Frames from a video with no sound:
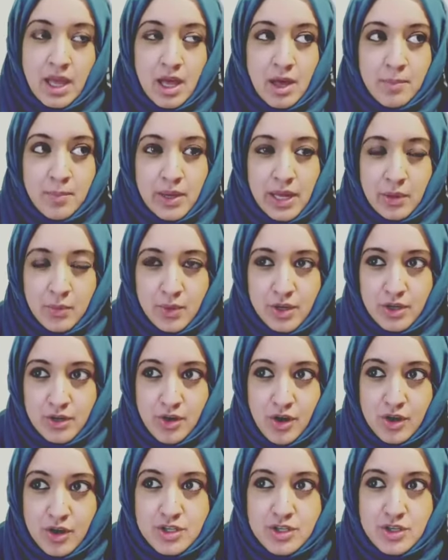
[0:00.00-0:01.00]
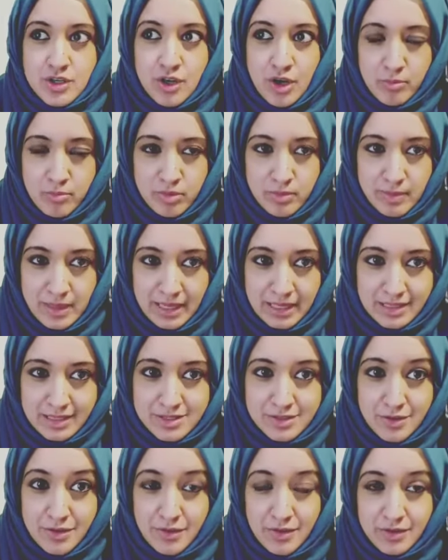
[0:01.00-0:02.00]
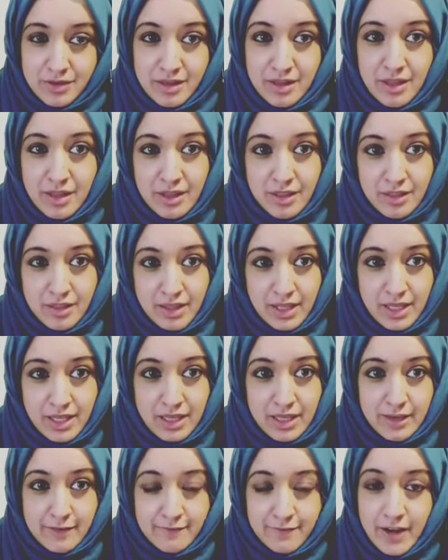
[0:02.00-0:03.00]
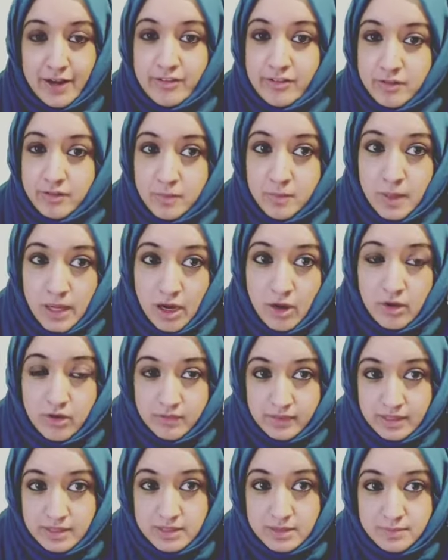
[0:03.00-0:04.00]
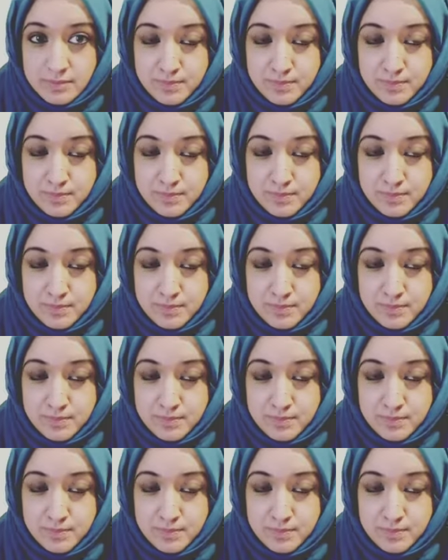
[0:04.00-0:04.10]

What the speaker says: but I will not compromise on the environment part of it.